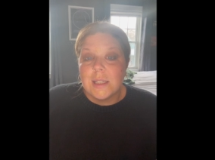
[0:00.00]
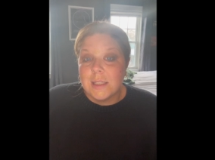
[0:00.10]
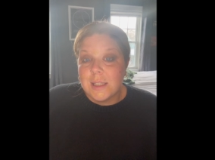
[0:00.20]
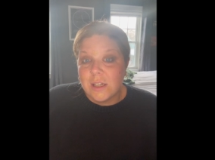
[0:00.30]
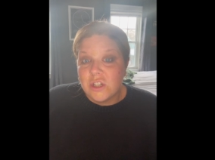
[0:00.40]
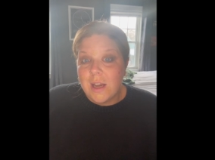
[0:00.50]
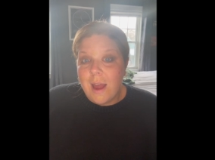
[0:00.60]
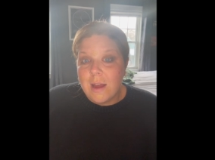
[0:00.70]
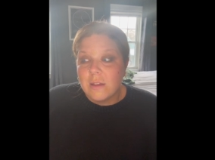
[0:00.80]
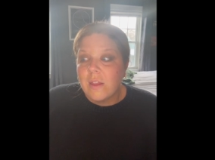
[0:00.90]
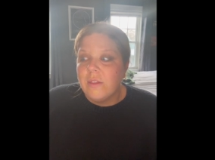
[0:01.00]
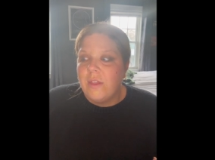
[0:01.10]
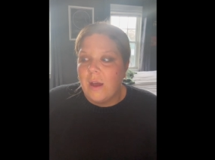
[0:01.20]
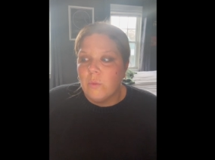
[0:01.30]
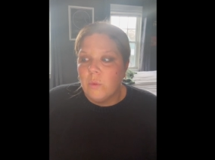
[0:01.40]
succession act
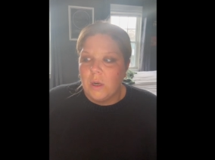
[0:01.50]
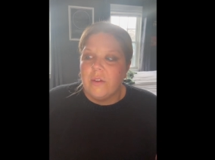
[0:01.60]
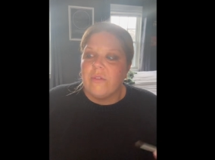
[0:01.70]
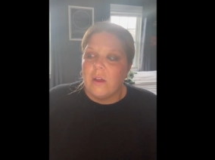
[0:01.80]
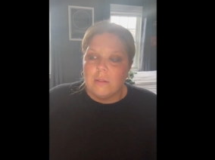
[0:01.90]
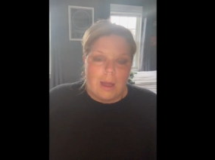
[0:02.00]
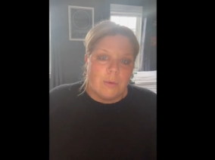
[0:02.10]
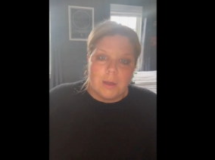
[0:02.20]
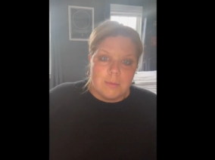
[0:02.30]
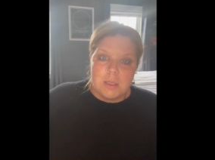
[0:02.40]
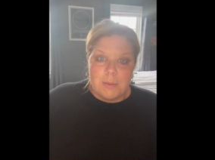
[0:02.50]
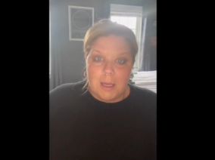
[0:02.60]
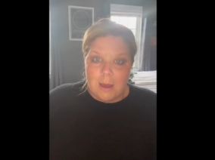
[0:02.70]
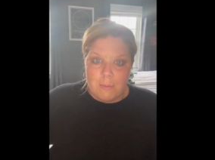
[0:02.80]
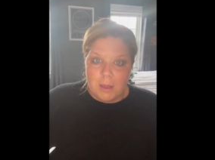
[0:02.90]
that would have allowed him to
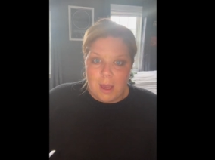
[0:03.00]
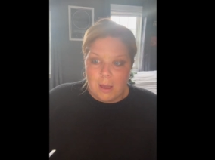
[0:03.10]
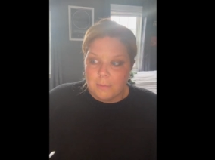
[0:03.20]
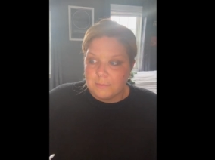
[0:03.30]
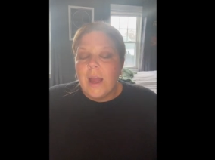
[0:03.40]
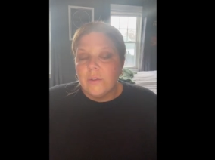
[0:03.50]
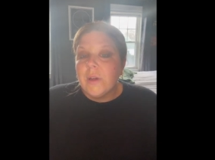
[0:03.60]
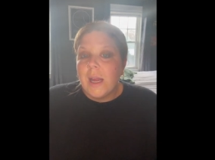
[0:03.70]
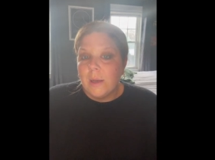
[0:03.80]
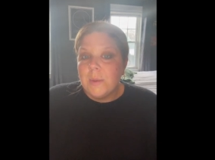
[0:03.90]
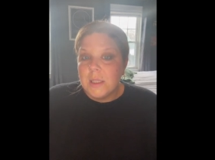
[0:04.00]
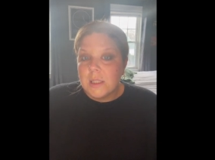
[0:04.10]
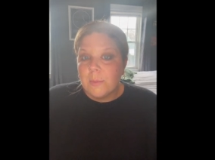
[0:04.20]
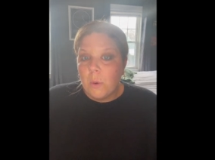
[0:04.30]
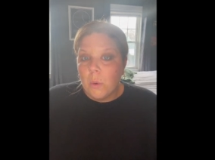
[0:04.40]
become king. Henry had been
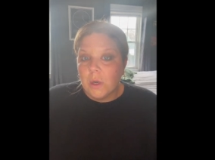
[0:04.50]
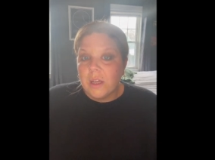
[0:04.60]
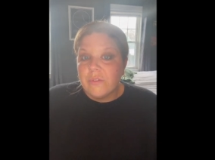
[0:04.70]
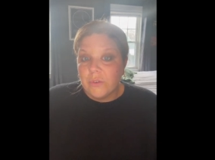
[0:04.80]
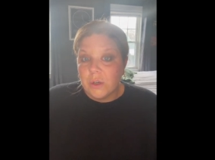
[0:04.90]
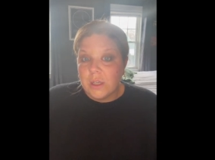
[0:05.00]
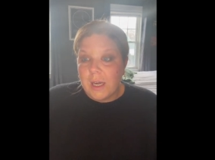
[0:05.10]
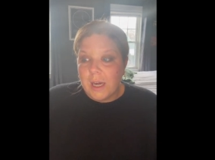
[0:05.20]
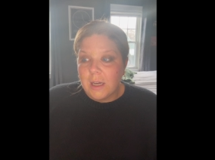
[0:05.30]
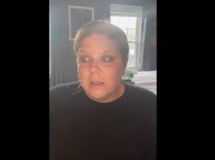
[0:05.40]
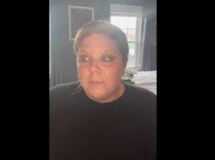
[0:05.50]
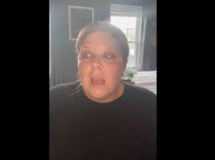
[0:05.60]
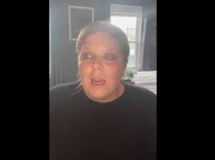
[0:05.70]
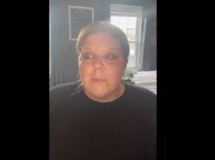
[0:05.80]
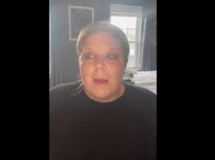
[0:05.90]
supporting Ferdinand
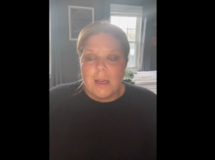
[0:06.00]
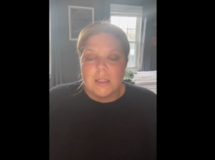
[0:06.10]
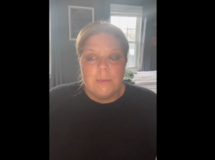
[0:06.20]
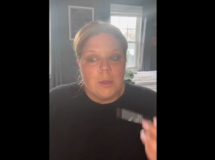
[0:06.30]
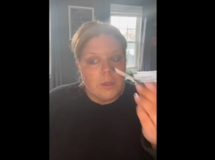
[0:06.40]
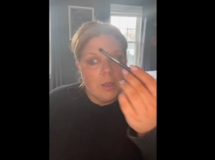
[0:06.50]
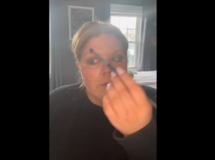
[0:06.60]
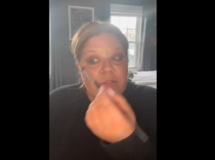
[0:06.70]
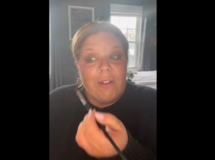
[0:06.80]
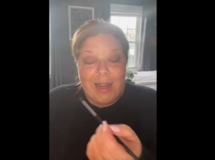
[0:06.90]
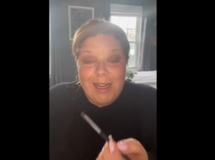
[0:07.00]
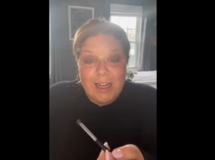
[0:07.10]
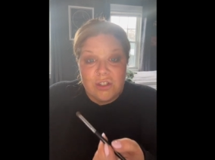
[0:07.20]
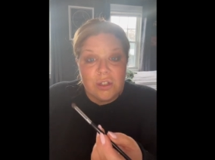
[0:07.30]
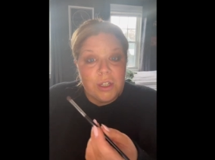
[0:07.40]
and Maximilian
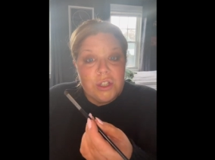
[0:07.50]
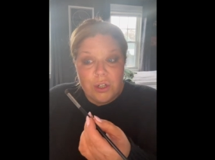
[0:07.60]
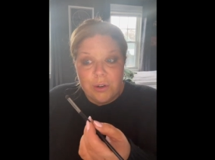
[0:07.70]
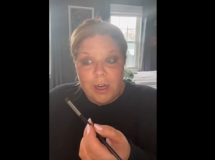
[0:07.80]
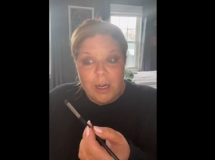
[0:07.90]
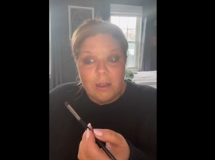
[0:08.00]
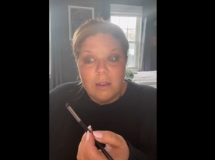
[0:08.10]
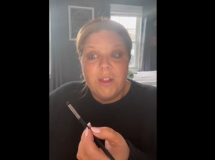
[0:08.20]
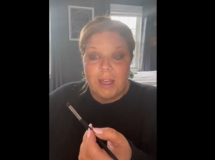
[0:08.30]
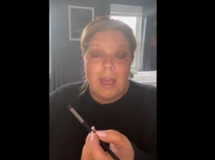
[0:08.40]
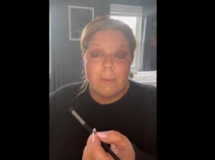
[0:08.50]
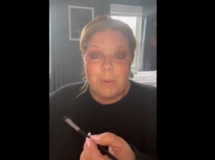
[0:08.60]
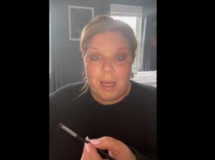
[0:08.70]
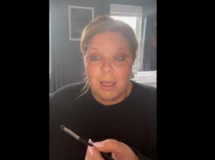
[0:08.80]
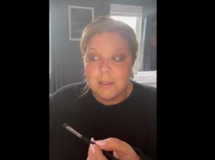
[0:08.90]
financially during the
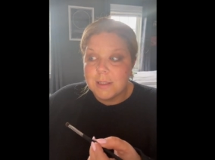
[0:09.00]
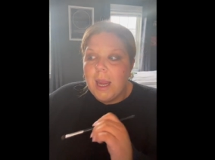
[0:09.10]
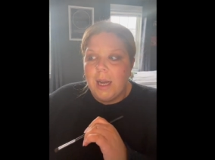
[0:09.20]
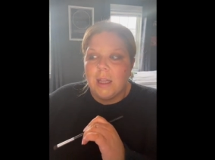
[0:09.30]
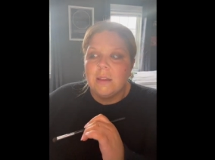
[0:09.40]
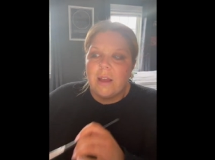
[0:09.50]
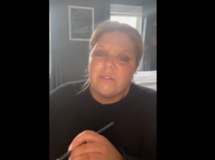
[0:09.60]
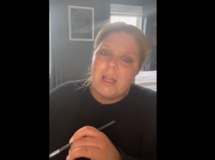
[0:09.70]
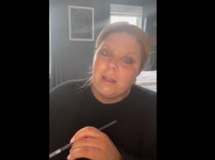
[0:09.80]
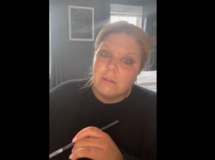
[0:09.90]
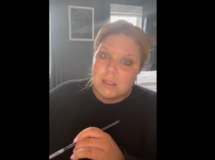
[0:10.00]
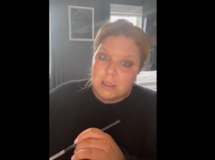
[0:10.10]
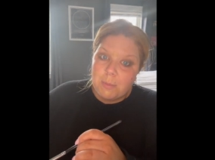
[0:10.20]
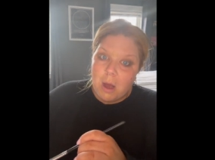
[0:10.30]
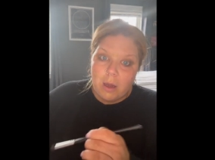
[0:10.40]
campaigns, and it left England's
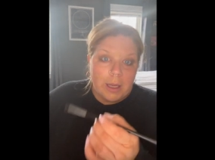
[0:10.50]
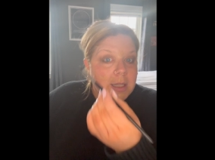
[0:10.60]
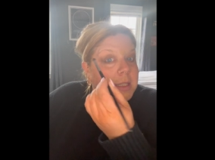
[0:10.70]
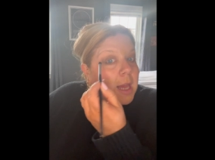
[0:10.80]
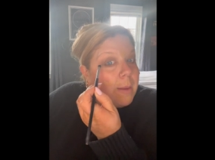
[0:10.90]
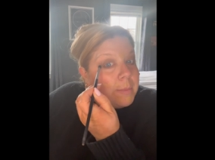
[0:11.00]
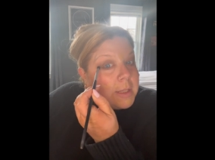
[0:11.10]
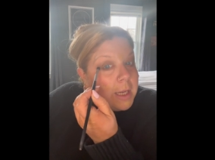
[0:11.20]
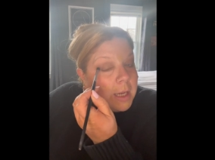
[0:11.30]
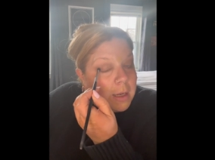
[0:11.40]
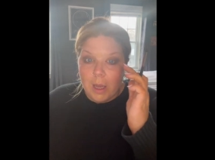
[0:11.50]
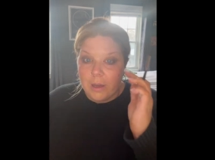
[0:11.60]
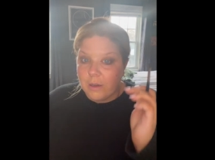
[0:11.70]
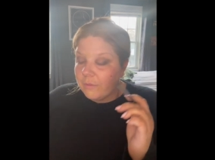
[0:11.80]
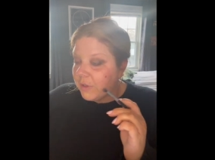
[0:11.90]
pockets empty. I
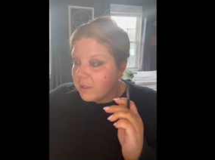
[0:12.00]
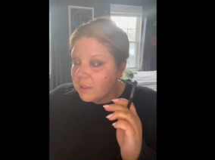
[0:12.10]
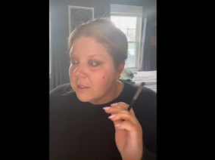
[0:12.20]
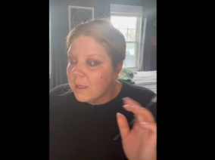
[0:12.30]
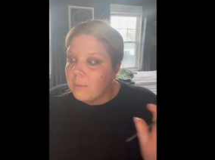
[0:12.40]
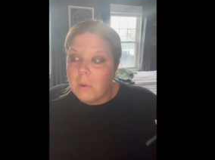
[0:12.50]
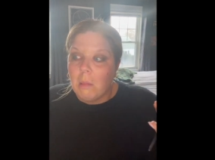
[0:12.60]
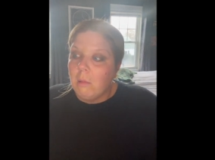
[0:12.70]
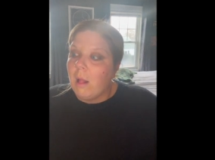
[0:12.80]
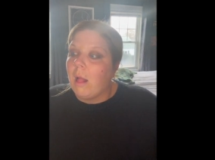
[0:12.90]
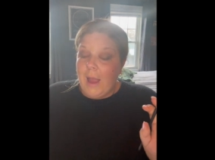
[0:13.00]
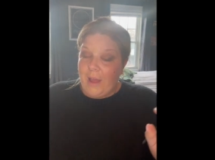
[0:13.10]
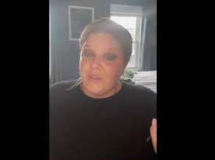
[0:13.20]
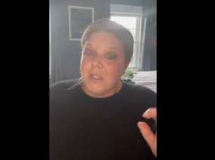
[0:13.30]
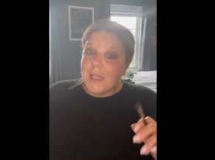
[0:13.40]
gotta fix this up. Blois.
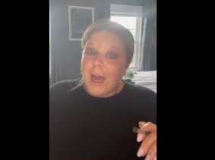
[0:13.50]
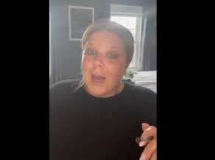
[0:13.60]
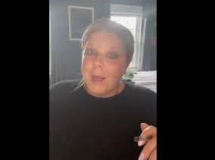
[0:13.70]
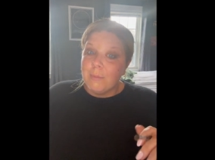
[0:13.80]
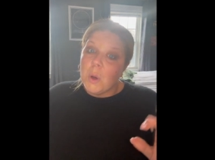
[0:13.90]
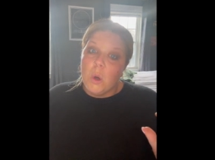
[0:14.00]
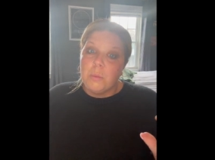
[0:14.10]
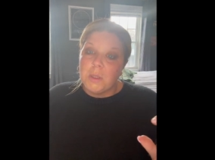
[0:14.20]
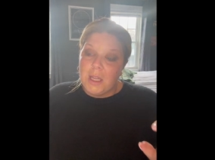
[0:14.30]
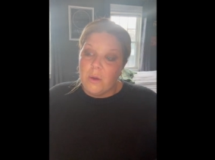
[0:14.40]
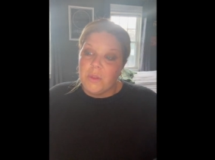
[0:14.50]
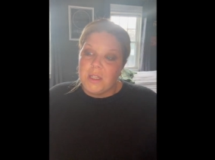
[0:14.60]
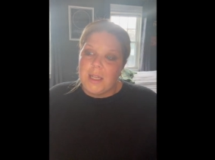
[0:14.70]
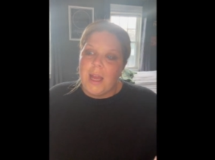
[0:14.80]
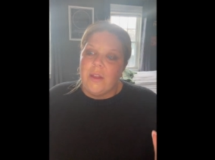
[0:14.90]
At the time, Pope Leo
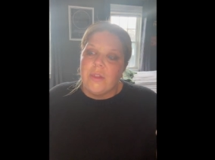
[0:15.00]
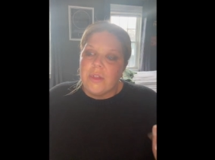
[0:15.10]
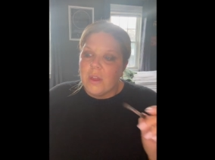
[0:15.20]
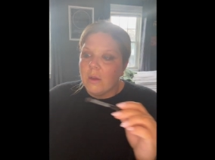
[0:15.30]
X